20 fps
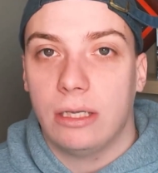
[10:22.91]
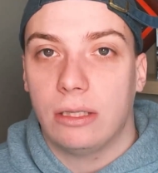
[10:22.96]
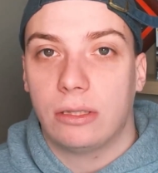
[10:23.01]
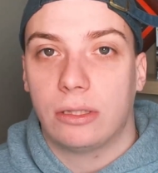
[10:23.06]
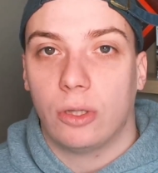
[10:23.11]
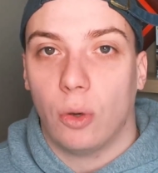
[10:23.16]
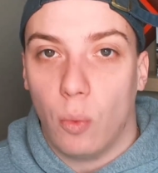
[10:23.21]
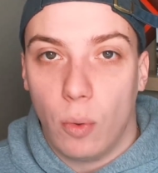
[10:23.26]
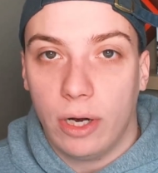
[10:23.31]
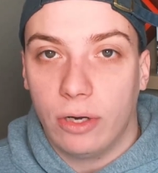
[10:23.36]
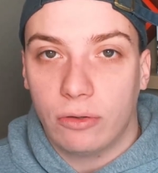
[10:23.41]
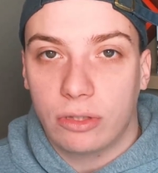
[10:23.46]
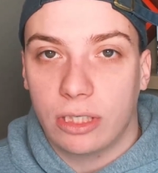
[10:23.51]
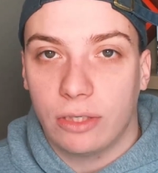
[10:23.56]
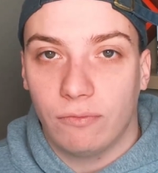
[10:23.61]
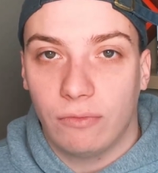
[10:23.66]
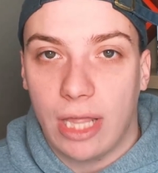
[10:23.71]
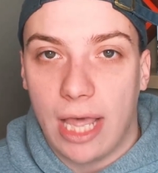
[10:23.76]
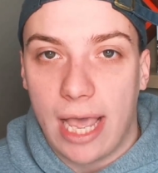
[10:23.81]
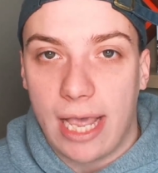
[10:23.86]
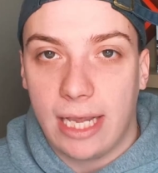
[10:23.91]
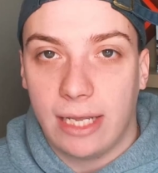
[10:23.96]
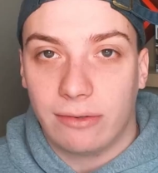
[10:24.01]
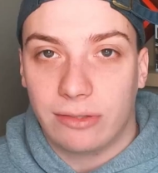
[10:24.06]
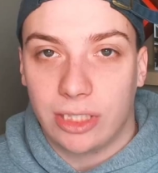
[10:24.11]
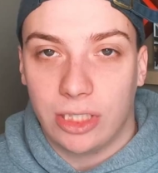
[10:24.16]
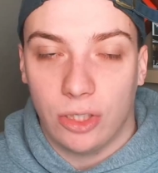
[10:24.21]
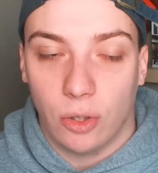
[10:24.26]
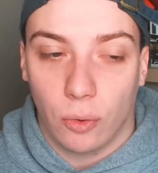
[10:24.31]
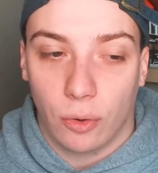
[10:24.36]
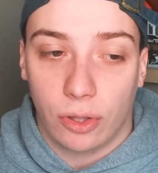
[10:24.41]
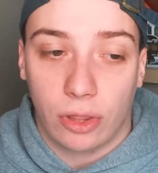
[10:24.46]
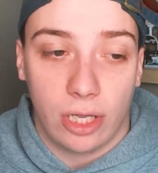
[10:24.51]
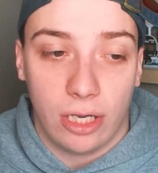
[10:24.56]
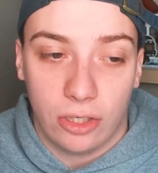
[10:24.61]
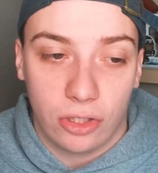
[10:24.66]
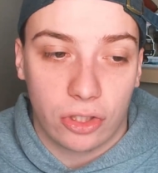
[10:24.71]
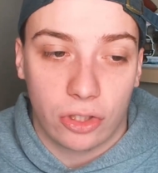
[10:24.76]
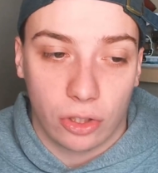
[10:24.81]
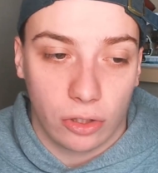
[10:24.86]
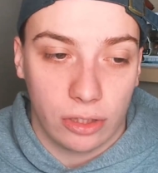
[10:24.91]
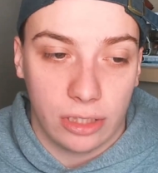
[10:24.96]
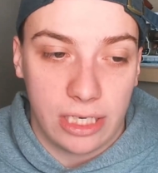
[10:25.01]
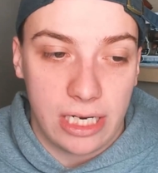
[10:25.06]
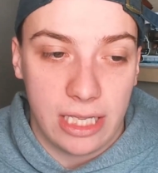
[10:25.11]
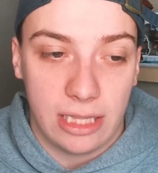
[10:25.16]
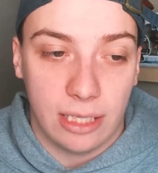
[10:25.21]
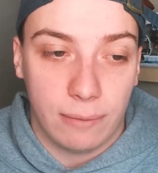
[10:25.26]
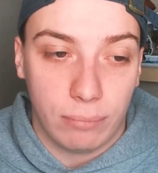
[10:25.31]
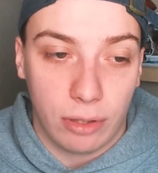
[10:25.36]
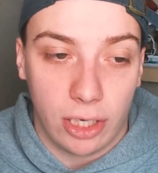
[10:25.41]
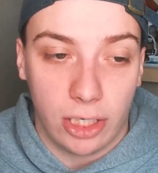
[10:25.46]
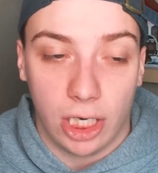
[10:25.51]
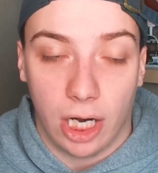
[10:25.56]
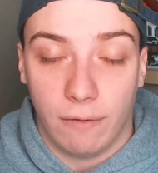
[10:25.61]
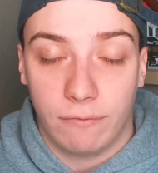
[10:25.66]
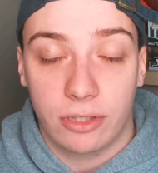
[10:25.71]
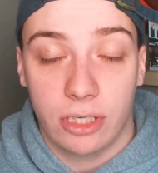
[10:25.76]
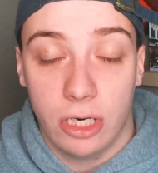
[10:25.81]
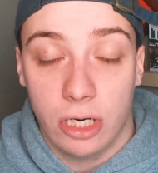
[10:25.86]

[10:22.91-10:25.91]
the winners of the AFC North and certainly in the playoffs.